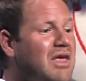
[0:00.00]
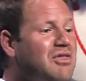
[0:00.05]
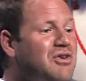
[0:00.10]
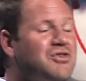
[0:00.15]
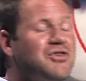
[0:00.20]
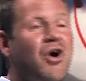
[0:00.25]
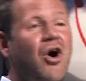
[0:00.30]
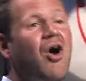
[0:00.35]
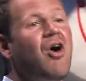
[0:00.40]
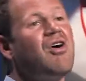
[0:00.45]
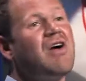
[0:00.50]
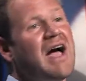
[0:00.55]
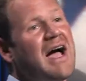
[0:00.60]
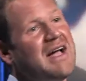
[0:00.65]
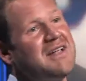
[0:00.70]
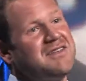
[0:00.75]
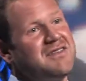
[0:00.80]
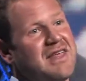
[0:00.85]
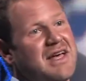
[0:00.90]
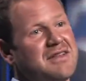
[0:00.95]
there's all
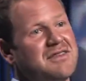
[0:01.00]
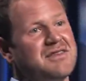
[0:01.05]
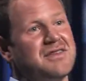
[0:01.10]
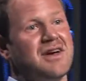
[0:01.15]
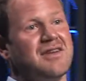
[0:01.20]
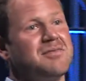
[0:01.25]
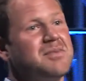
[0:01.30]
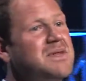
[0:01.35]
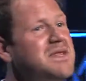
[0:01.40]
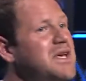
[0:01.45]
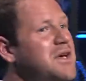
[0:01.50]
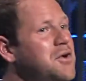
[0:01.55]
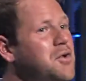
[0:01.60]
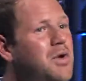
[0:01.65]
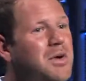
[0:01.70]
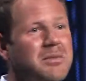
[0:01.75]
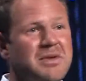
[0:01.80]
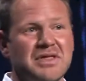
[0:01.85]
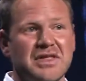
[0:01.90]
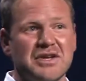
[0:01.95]
kinds of that stuff. But the
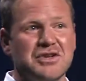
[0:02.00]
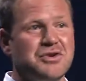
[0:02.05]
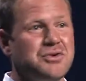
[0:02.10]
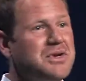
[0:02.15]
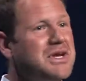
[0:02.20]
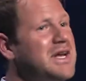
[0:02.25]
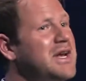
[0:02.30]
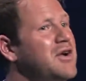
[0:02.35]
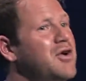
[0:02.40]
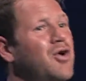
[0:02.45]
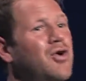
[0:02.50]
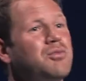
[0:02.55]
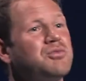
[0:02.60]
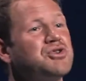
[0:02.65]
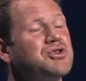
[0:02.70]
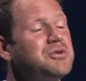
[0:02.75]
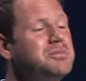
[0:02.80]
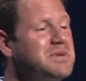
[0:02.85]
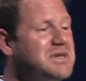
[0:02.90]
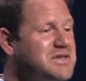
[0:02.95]
equipment that you need at home
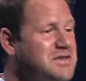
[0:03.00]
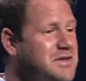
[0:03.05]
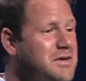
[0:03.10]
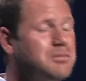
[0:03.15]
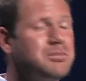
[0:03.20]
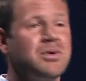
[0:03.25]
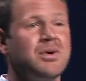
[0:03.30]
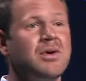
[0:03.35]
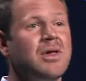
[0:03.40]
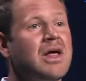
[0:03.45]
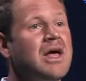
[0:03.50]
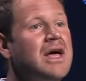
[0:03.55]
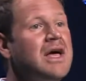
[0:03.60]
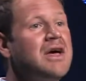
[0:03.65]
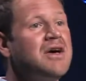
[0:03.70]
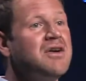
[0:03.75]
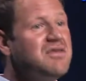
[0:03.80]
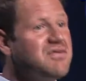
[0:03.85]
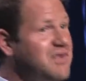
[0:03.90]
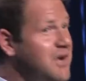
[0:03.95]
should be simple,
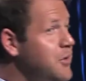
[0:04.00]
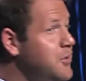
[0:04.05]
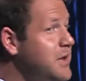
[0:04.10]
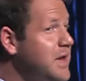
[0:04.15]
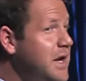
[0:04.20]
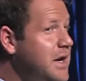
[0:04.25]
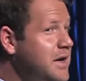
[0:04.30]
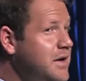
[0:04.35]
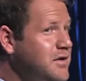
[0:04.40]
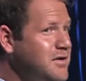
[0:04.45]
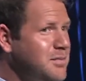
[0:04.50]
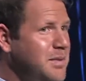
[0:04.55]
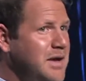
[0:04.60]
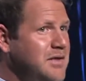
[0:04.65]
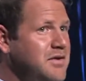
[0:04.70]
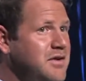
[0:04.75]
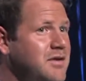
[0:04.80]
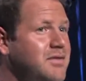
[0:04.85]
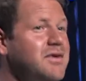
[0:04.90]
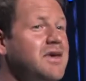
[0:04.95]
fairly
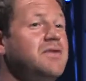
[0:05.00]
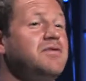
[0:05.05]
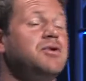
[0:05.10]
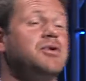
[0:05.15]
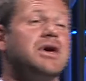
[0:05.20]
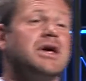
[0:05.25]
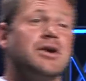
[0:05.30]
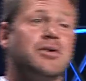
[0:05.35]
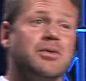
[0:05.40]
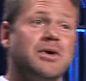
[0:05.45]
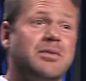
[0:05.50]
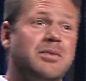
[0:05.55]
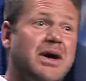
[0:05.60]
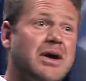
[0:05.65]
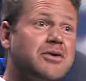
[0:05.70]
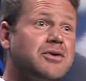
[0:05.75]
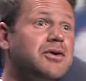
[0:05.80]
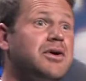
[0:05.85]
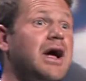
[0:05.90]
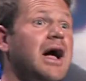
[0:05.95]
inexpensive. If you get a
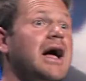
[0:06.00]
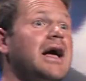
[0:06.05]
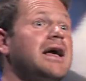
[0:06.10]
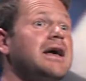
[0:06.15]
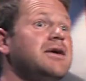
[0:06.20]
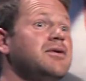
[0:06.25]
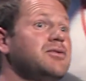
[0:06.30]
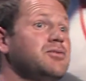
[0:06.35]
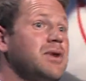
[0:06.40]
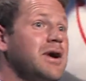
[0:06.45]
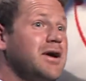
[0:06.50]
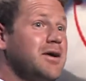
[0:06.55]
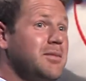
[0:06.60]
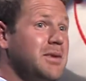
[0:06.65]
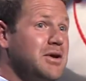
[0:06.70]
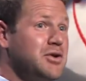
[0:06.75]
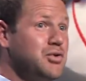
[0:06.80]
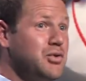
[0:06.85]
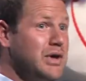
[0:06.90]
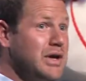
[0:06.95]
rebounder, I
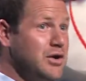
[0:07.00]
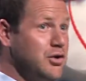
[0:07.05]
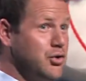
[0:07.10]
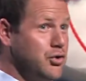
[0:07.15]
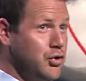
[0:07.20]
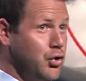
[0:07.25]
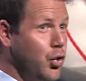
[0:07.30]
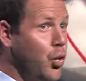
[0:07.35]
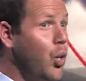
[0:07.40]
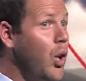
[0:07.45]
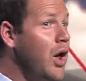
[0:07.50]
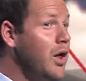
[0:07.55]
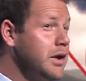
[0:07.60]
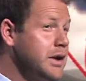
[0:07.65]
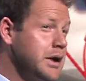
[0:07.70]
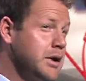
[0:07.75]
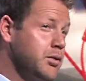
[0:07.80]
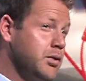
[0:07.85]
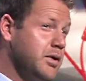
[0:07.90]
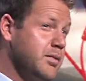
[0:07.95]
recommend you get a good
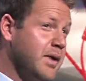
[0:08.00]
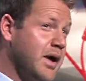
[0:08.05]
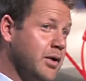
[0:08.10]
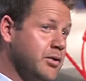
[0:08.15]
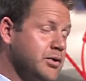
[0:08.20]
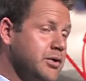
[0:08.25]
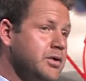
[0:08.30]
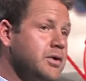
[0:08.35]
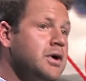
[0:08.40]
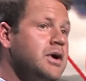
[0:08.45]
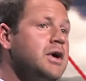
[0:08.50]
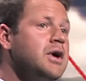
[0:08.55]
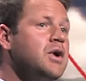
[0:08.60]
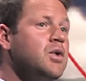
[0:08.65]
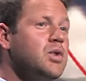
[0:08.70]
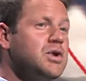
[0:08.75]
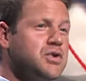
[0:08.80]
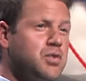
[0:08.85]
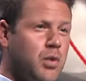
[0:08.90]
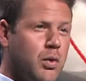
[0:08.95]
quality rebounder,
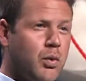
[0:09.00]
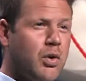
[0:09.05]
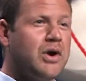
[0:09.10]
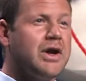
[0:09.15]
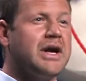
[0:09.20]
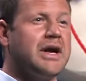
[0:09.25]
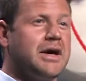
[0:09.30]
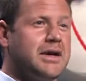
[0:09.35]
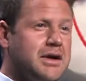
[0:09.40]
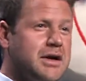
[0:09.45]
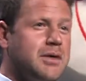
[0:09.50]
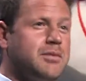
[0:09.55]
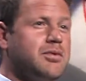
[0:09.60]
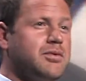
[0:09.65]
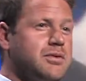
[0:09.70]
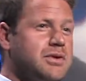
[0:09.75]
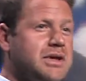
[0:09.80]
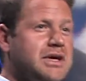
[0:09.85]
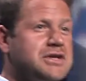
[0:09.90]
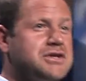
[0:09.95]
which we're working on a
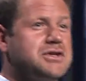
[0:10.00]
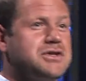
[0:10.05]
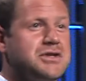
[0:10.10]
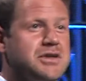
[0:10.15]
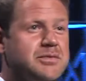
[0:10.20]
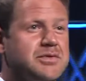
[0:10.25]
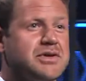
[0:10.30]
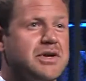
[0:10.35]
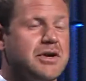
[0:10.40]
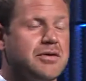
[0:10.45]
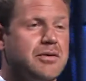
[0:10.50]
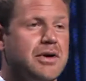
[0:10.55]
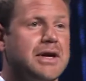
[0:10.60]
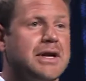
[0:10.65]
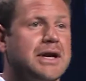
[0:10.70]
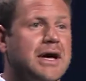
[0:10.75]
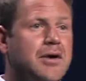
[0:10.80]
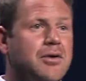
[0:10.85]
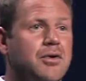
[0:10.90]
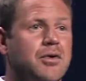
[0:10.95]
couple relationships on
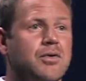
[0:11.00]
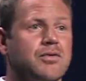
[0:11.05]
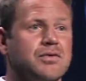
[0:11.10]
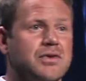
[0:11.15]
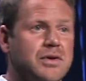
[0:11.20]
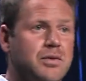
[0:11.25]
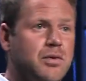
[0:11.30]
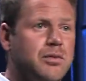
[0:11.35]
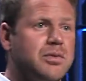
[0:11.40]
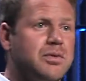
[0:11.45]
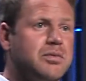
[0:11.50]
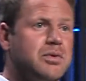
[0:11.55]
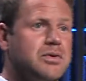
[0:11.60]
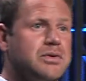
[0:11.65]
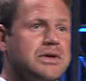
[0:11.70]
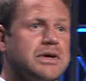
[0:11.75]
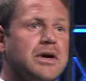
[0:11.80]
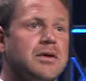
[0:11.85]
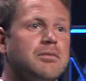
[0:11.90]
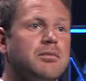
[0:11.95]
right now, and hopefully we'll be
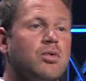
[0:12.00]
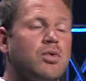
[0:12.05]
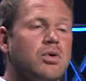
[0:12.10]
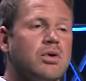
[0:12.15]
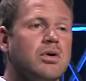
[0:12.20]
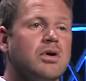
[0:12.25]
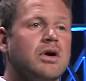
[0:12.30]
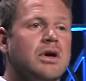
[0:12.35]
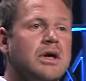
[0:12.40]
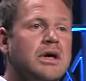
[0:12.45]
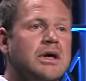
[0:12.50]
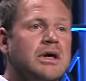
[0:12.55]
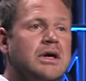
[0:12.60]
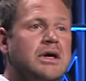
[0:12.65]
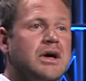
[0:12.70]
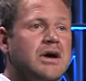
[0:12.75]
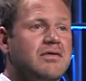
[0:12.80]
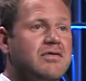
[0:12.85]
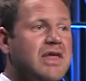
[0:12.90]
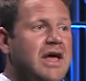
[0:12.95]
building up more
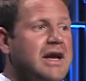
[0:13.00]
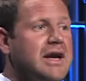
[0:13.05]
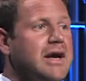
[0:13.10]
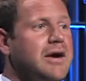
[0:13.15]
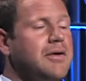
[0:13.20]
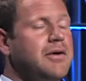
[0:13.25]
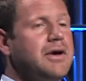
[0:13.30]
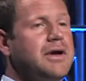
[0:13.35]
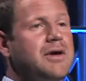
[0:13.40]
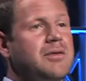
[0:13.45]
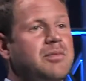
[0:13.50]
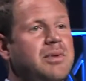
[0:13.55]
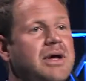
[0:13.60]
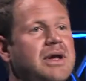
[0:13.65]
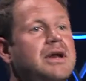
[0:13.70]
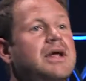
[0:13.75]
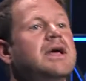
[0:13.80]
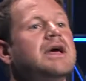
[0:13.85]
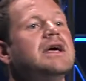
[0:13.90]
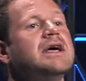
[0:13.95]
of that area.
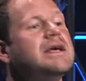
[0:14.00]
But